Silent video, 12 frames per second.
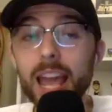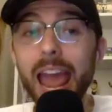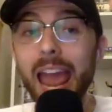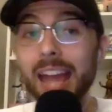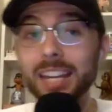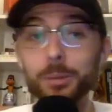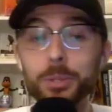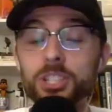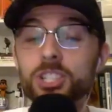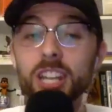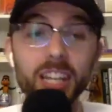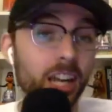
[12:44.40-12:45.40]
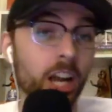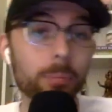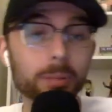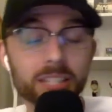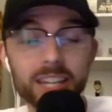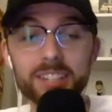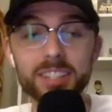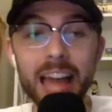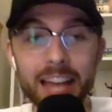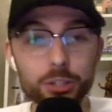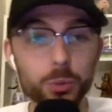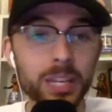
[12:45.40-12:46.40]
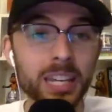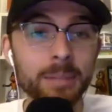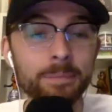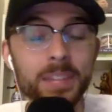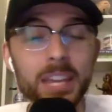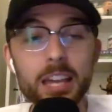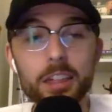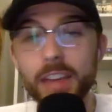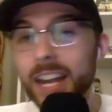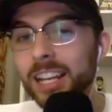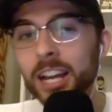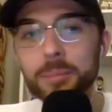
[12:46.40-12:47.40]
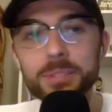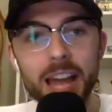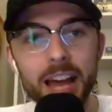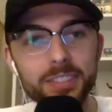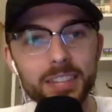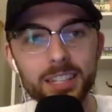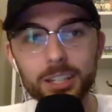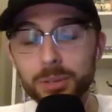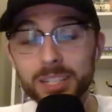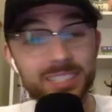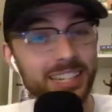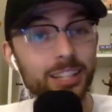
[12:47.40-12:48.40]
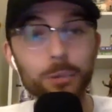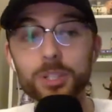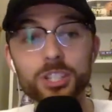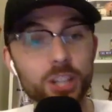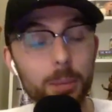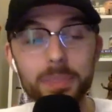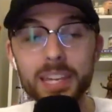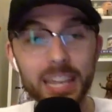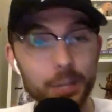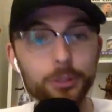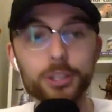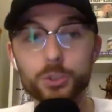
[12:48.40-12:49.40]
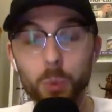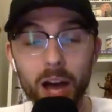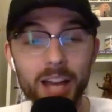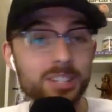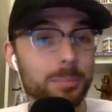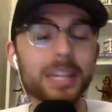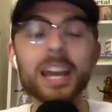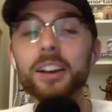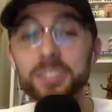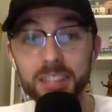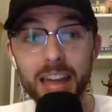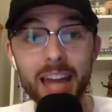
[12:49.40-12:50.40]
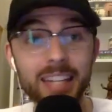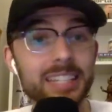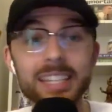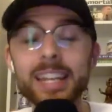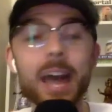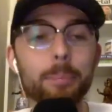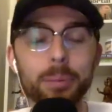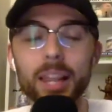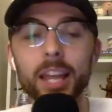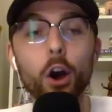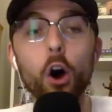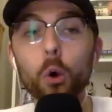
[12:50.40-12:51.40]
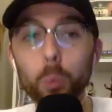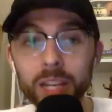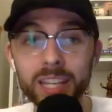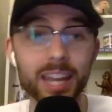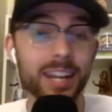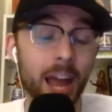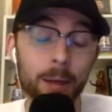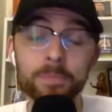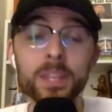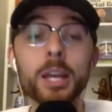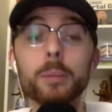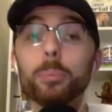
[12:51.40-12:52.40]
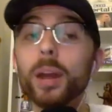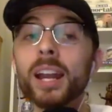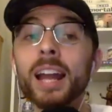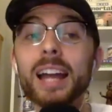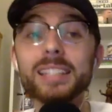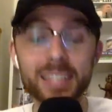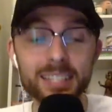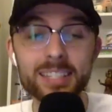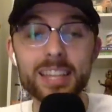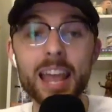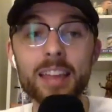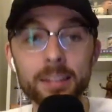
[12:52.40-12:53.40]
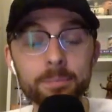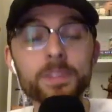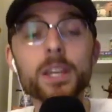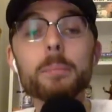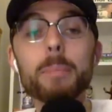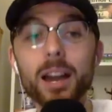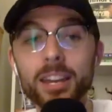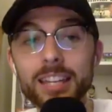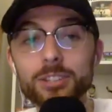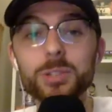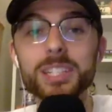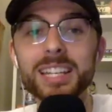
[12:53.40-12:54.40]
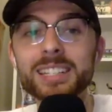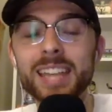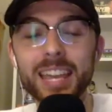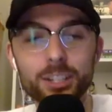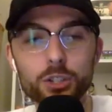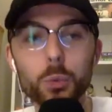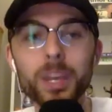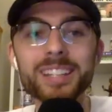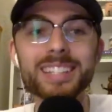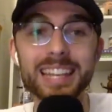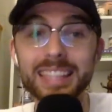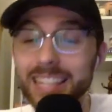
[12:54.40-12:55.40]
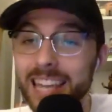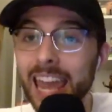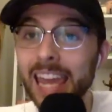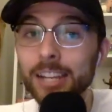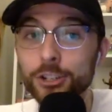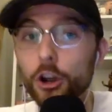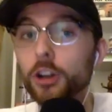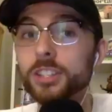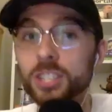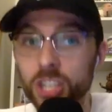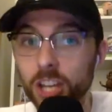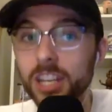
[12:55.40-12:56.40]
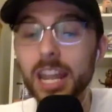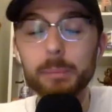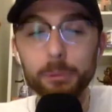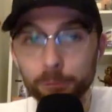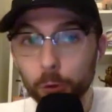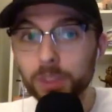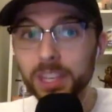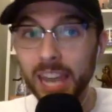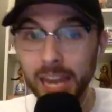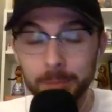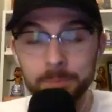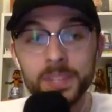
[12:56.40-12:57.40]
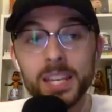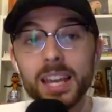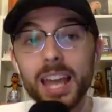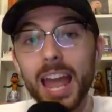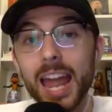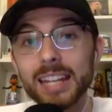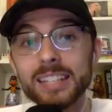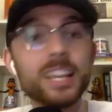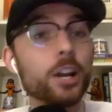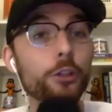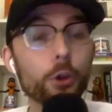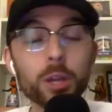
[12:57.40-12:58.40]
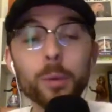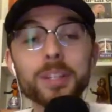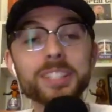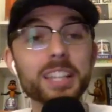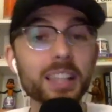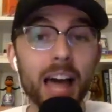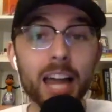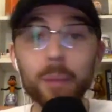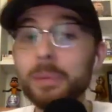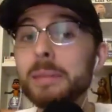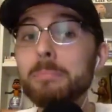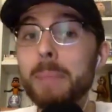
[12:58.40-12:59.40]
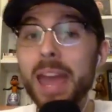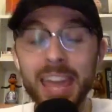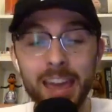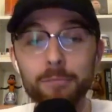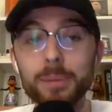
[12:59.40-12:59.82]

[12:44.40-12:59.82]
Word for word: and he was sitting a couple of days last week. Then it comes out that, you know, he's dealing with something illness wise. And because of that, he did not play all weekend. Now, Brandon Hyde did say that Mountcastle did take swings in the cage on Sunday before the game. And he said, mm-hmm. although he wasn't in the lineup, he may have